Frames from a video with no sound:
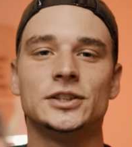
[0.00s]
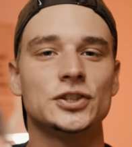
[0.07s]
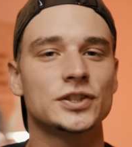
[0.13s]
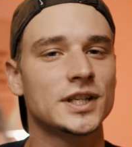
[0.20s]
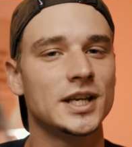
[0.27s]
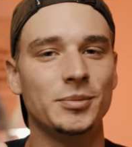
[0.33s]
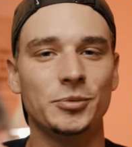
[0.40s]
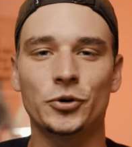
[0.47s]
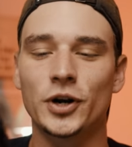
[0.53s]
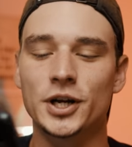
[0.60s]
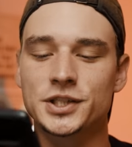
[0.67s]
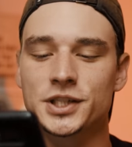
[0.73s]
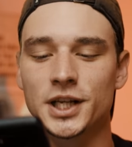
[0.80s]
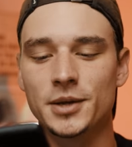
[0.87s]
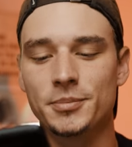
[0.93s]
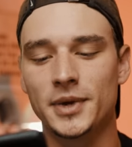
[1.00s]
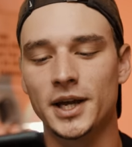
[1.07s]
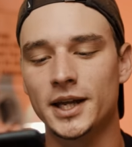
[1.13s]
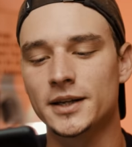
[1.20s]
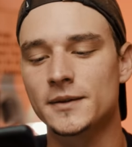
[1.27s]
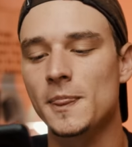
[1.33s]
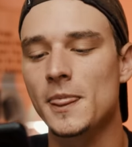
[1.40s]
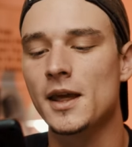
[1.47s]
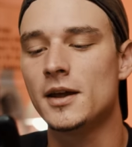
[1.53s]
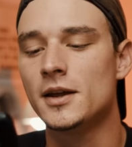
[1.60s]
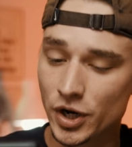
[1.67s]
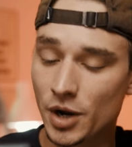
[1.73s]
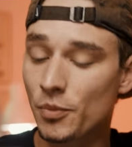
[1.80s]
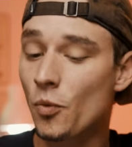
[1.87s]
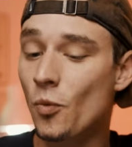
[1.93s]
Just keep crushing it, man.
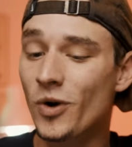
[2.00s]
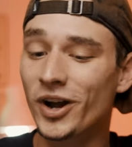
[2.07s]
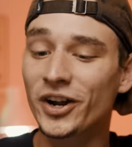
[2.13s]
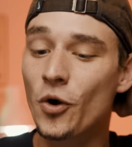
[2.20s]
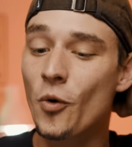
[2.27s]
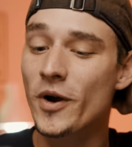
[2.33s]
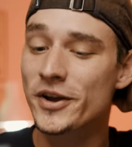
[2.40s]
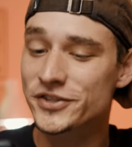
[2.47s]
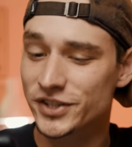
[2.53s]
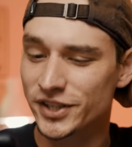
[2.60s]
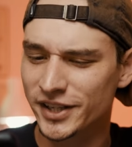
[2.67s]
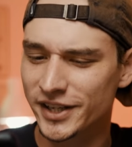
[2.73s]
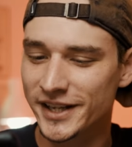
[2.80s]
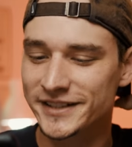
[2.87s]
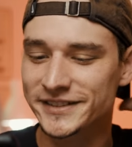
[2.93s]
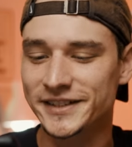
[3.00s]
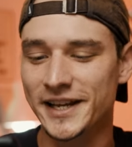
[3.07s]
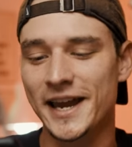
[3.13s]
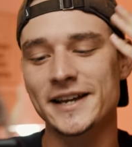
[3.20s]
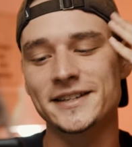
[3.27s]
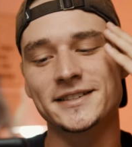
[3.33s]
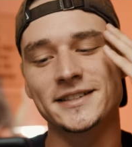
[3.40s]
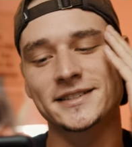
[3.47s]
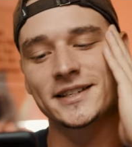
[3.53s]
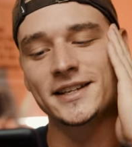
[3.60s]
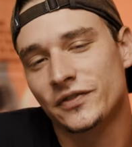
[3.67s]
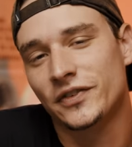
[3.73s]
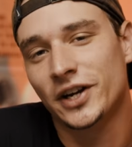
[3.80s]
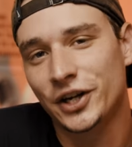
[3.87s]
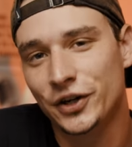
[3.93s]
Our number one question is taxes.
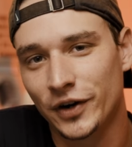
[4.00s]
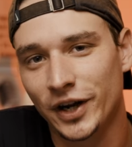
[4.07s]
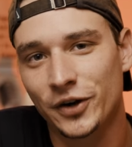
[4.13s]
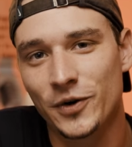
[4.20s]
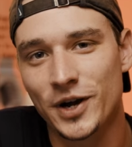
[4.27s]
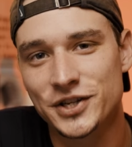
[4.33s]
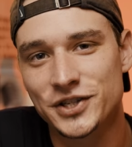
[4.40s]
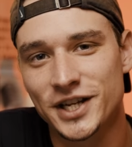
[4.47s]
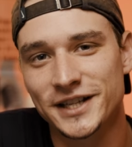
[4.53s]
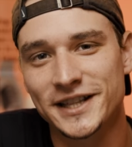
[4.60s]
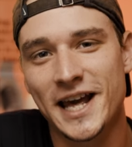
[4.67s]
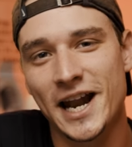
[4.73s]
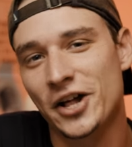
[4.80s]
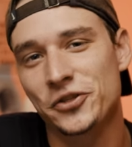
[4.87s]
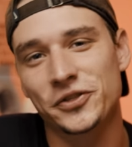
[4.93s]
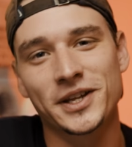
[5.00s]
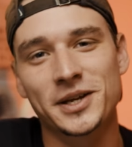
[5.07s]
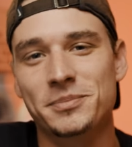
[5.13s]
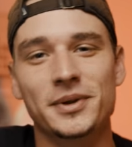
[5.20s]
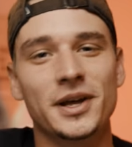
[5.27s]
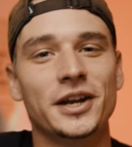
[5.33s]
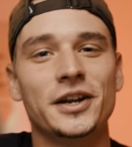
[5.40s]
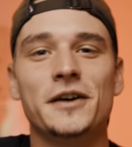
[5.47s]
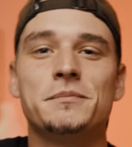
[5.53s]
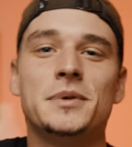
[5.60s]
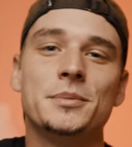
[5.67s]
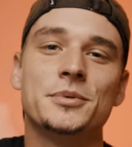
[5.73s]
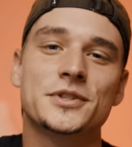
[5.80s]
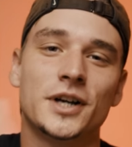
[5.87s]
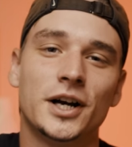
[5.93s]
It's a very great question that I don't think enough
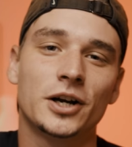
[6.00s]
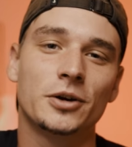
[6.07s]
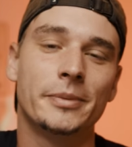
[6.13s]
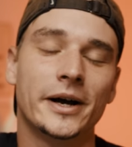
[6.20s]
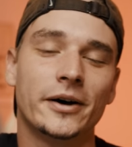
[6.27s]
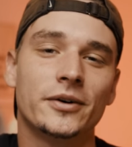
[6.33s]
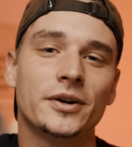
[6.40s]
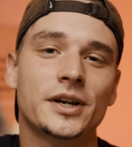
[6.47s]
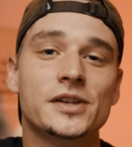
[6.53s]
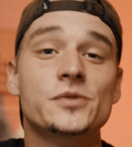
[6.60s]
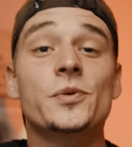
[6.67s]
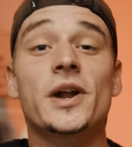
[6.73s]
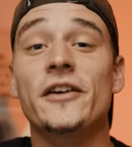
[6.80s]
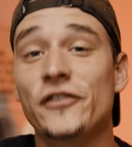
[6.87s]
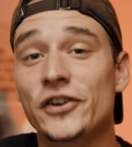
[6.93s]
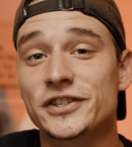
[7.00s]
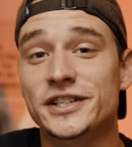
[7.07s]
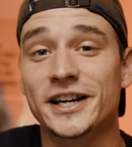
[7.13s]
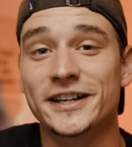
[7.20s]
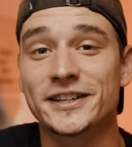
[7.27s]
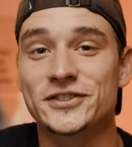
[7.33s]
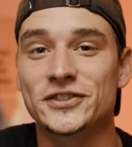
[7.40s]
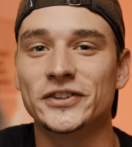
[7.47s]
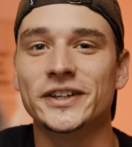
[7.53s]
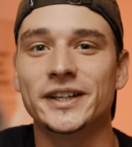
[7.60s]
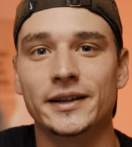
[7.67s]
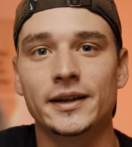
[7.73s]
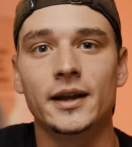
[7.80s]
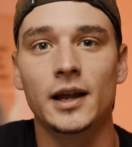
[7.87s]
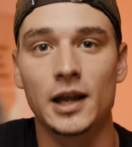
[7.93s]
people talk about. Because when I first got into
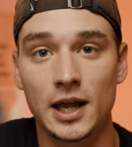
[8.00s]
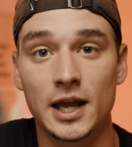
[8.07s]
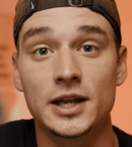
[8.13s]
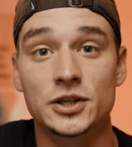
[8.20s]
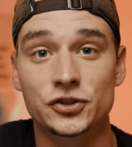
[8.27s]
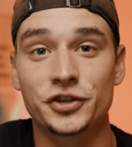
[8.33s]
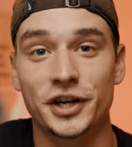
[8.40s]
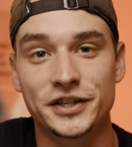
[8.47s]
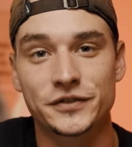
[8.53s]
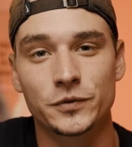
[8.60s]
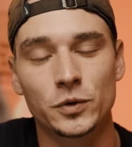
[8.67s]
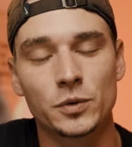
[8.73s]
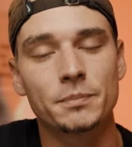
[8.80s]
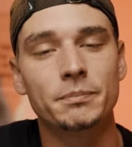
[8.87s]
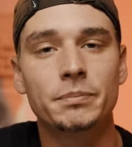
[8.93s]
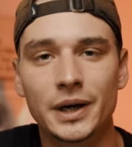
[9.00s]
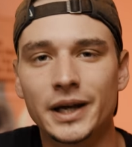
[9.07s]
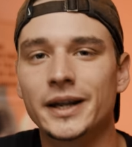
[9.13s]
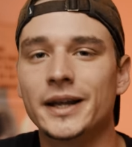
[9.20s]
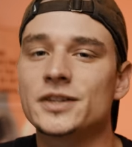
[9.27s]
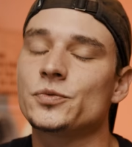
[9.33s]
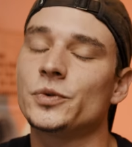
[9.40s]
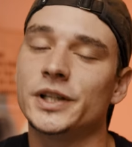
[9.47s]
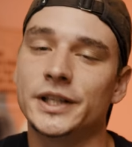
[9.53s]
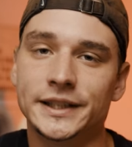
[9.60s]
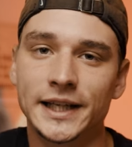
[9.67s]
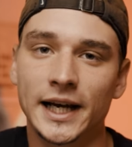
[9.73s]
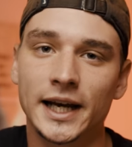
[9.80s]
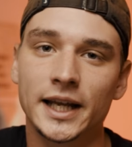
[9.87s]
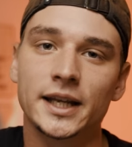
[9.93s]
it, it's stressful, but it's really
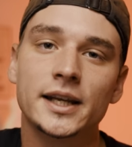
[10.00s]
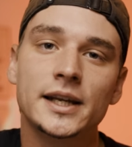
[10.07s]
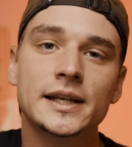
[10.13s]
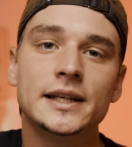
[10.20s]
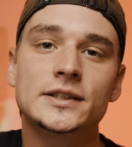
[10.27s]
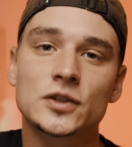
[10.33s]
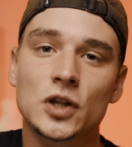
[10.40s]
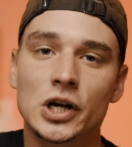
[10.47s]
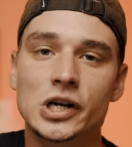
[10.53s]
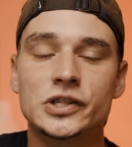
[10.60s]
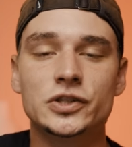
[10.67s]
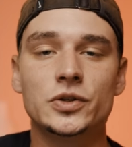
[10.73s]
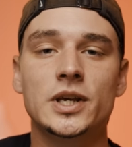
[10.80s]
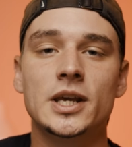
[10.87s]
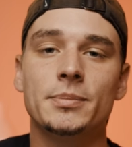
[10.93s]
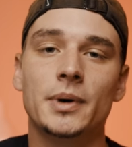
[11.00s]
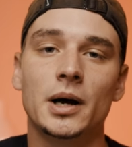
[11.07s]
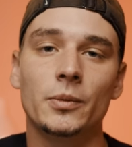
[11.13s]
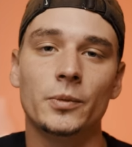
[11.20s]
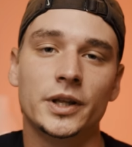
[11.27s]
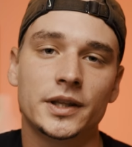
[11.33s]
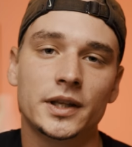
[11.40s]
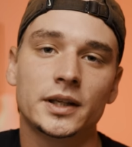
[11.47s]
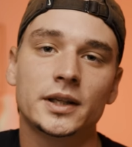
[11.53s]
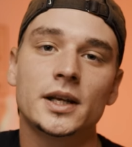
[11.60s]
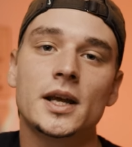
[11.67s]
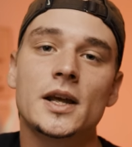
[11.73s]
not, as long as you keep up with it.